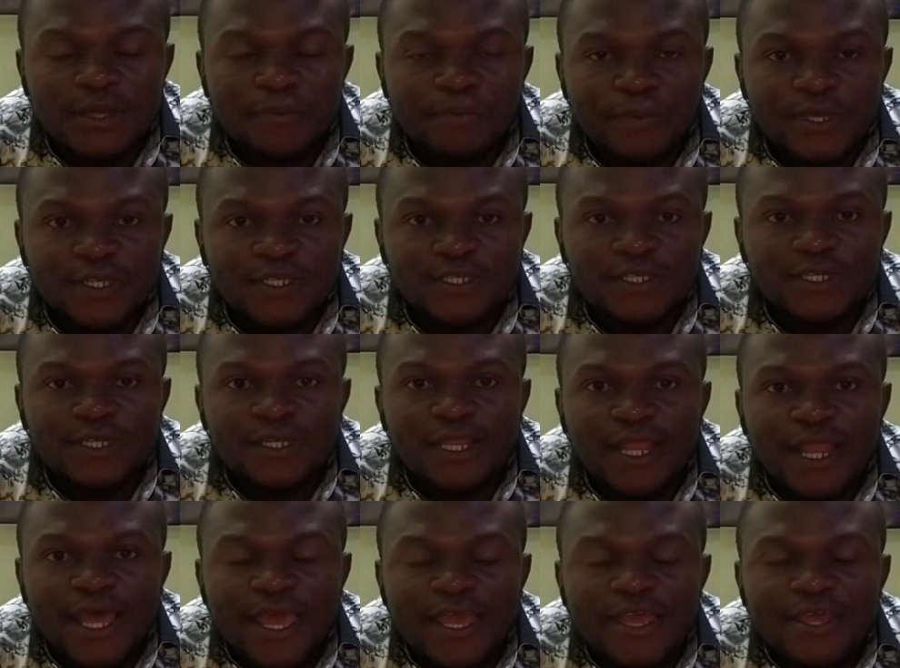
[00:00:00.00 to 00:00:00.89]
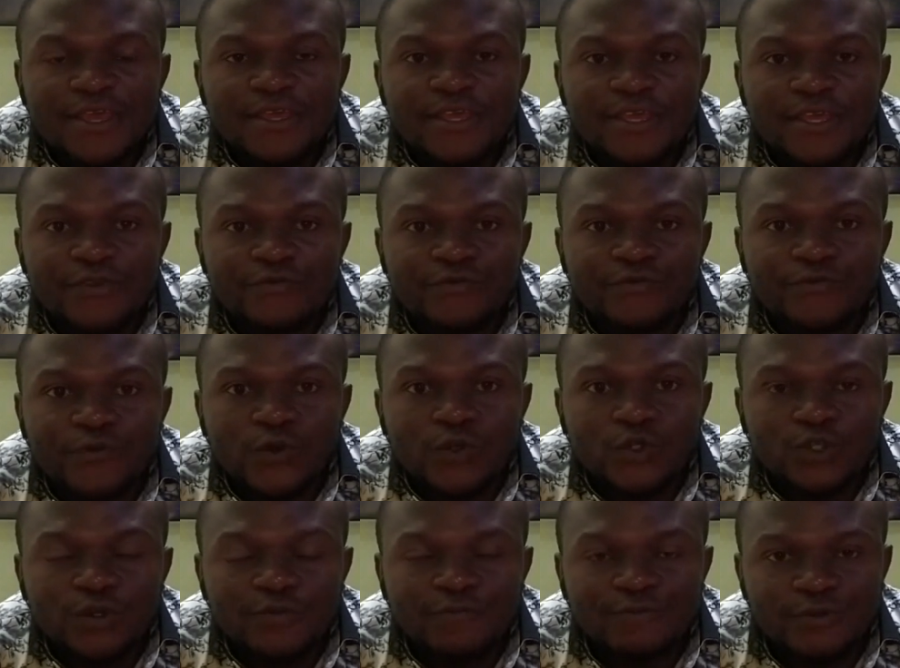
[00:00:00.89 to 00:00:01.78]
a patient lying in
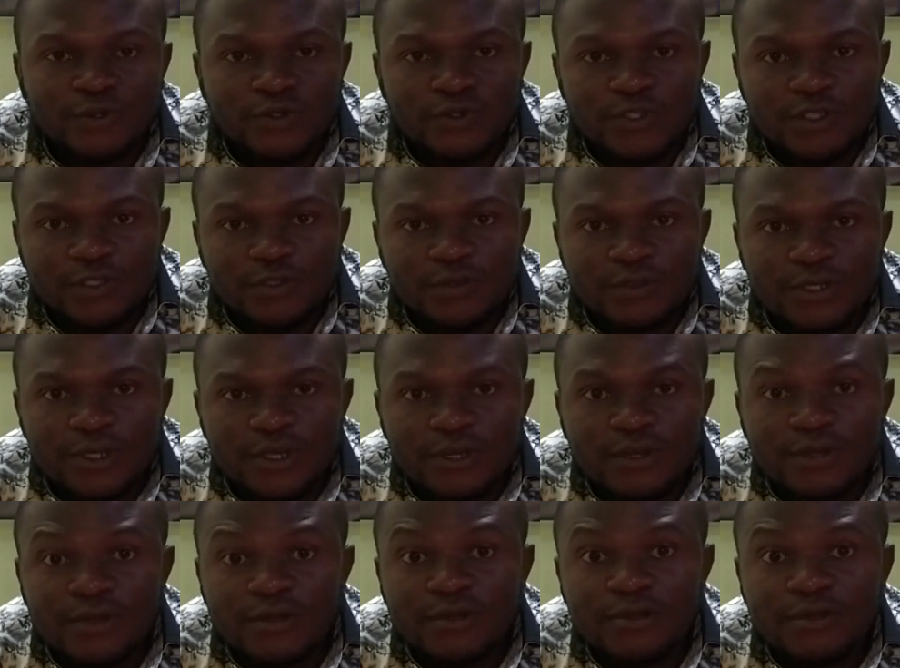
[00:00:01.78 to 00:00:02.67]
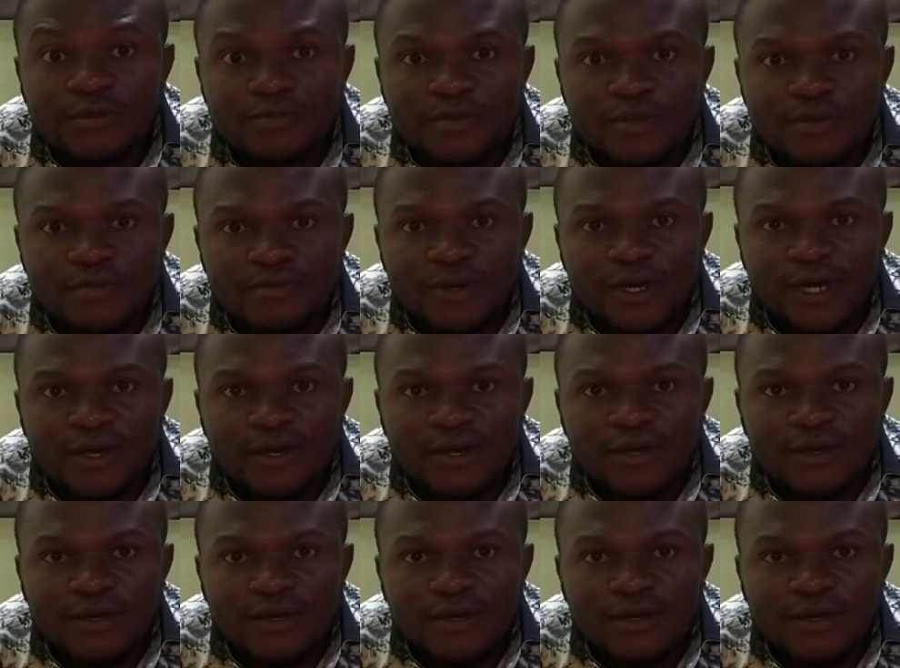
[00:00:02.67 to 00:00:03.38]
front of us. Remember,